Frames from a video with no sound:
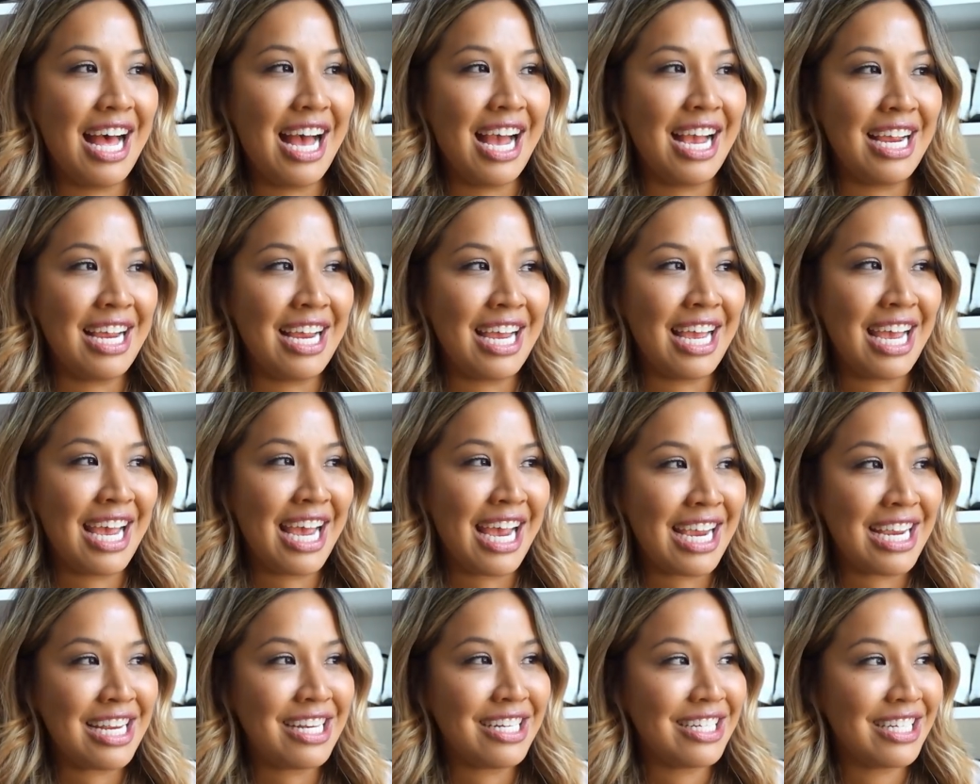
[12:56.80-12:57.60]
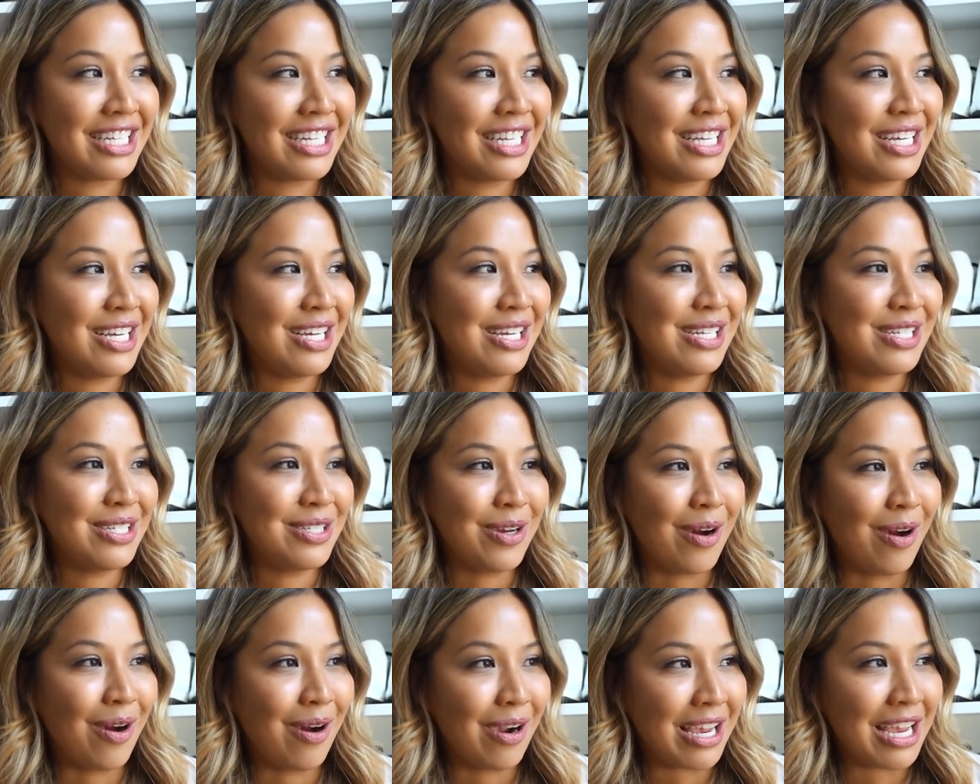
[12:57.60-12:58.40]
I hate
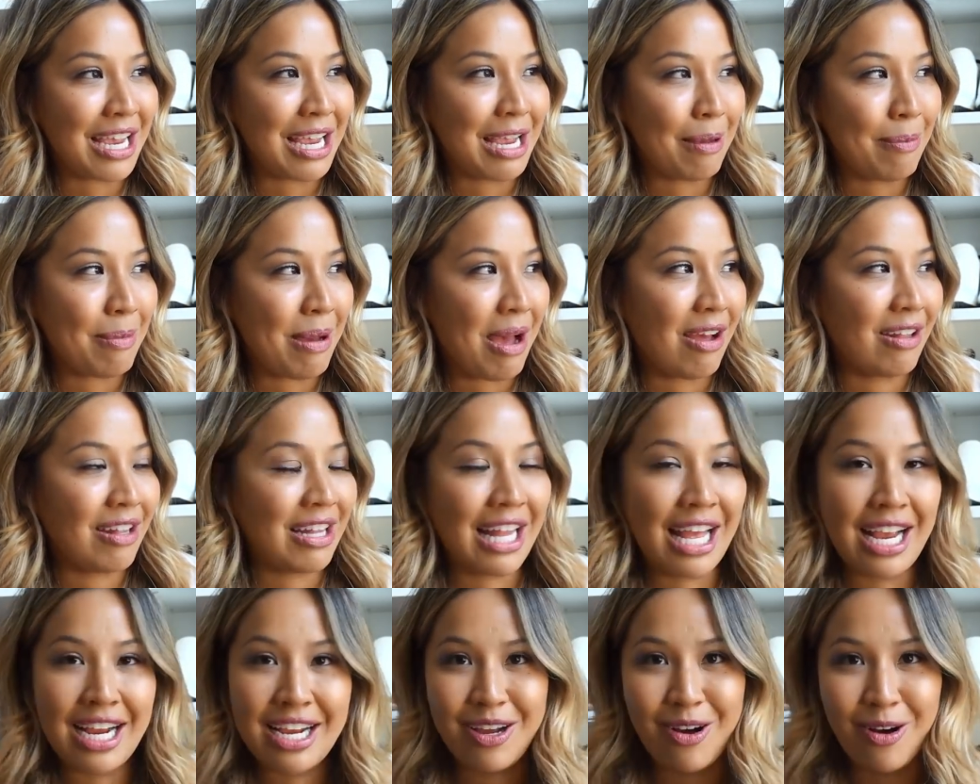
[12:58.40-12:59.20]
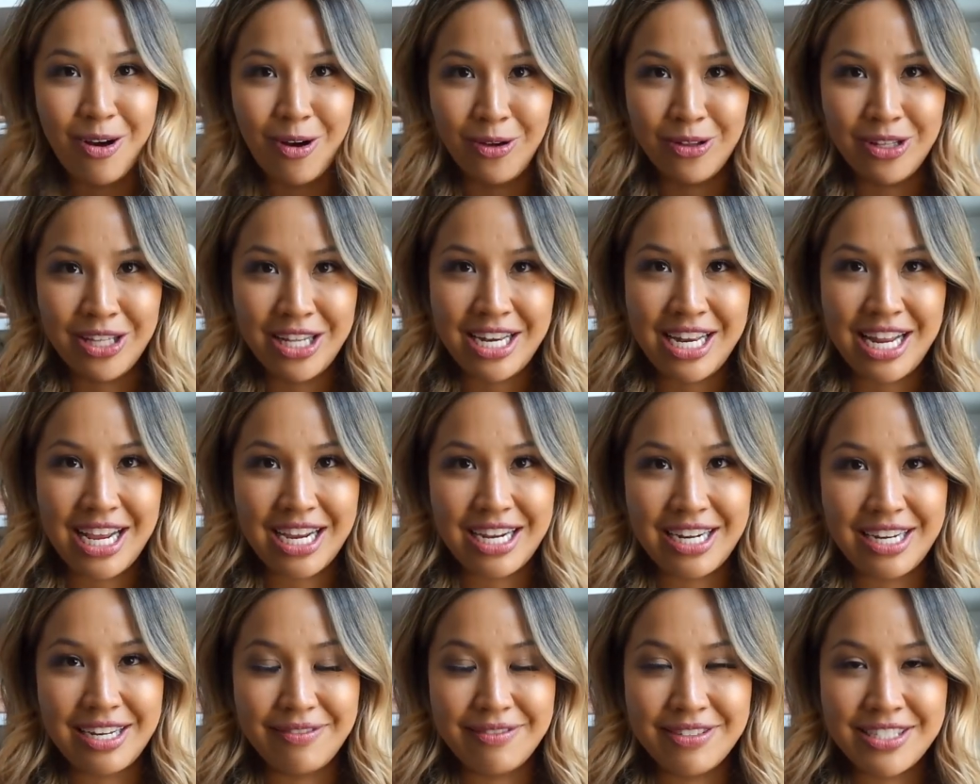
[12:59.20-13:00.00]
talking about like all the
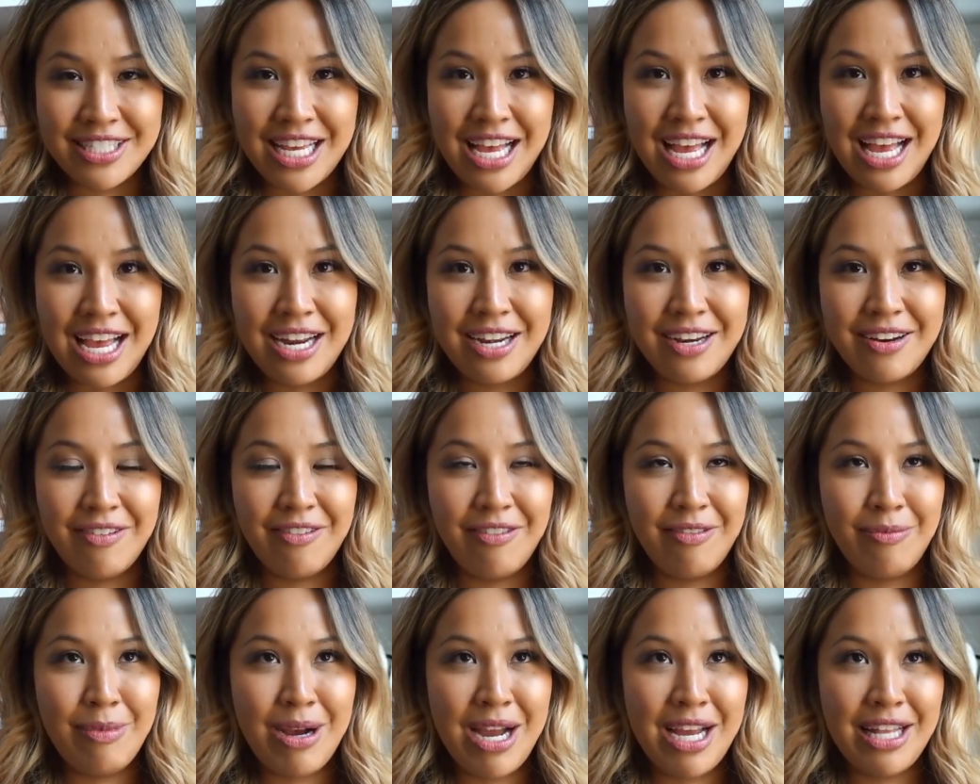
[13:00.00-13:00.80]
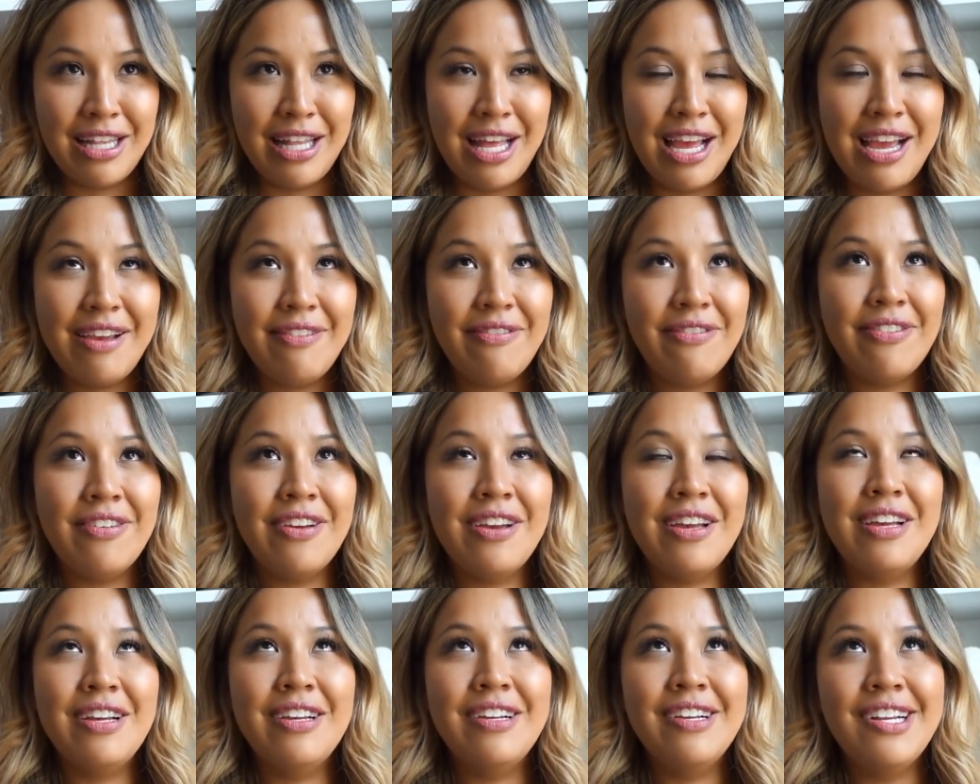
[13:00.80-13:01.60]
negative side of my life.
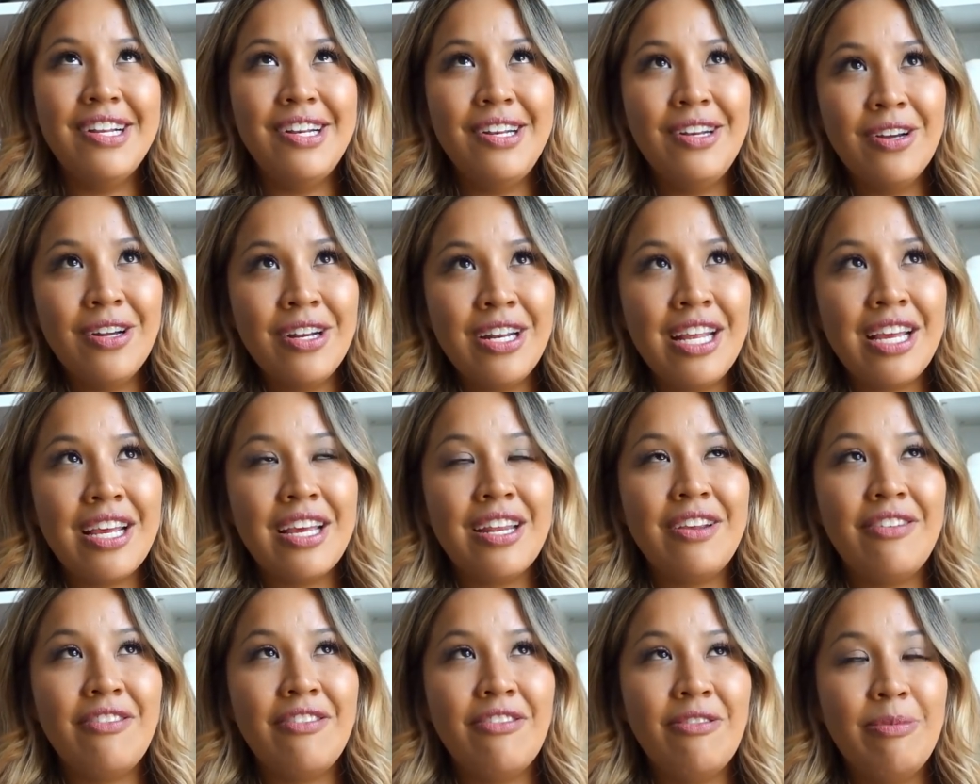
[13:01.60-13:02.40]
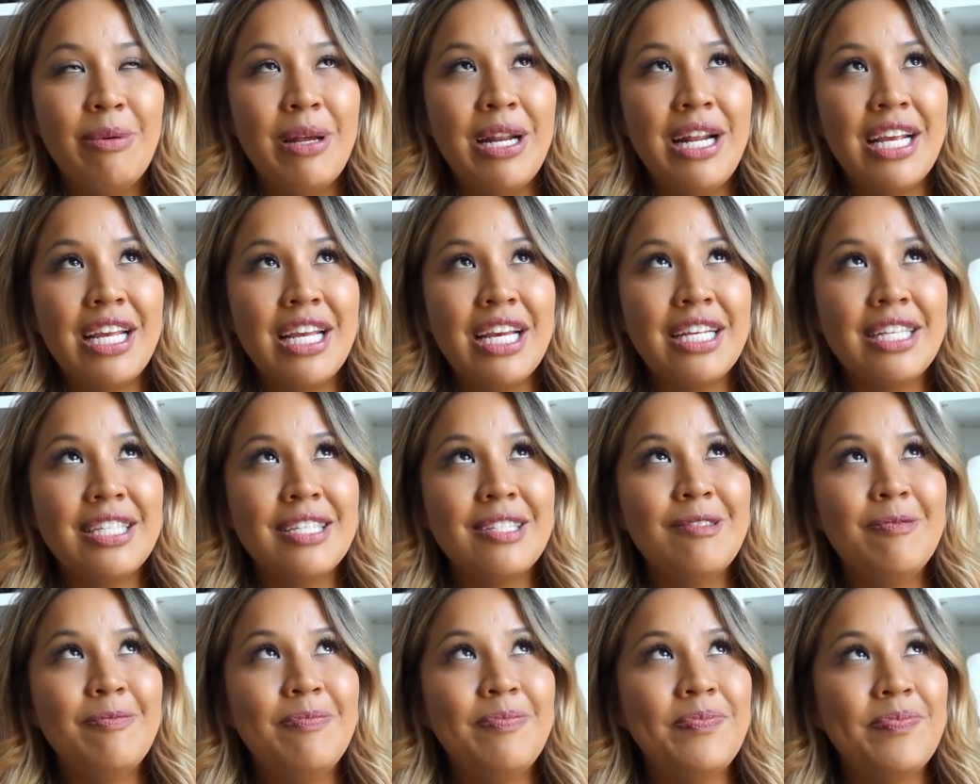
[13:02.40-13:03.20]
Not negative, but I
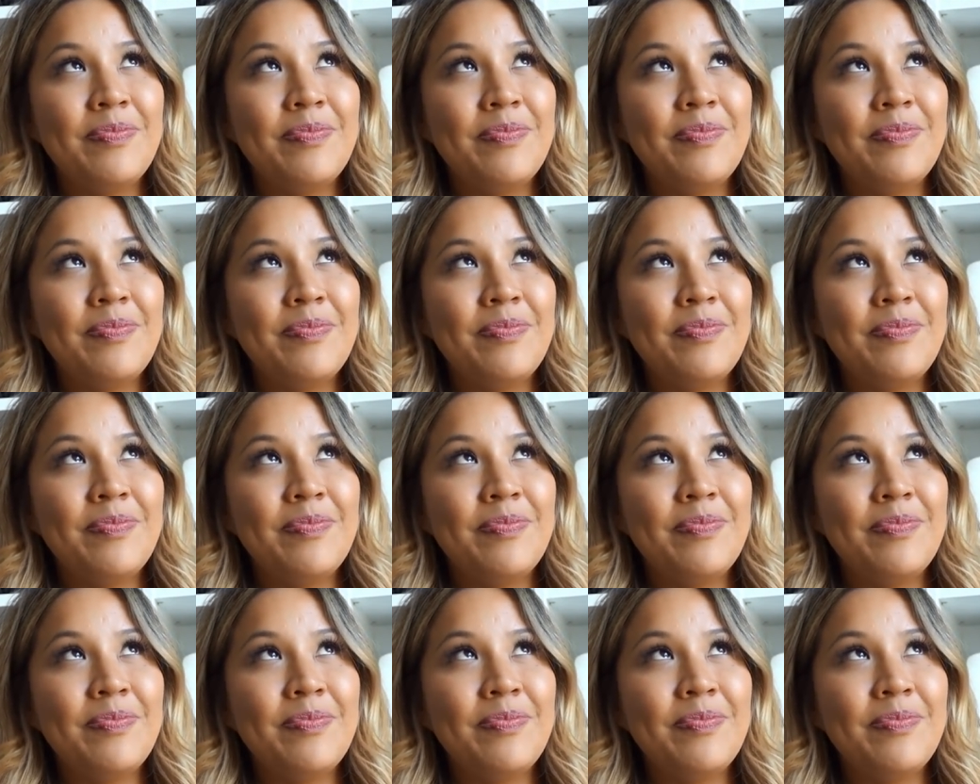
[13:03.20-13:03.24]
guess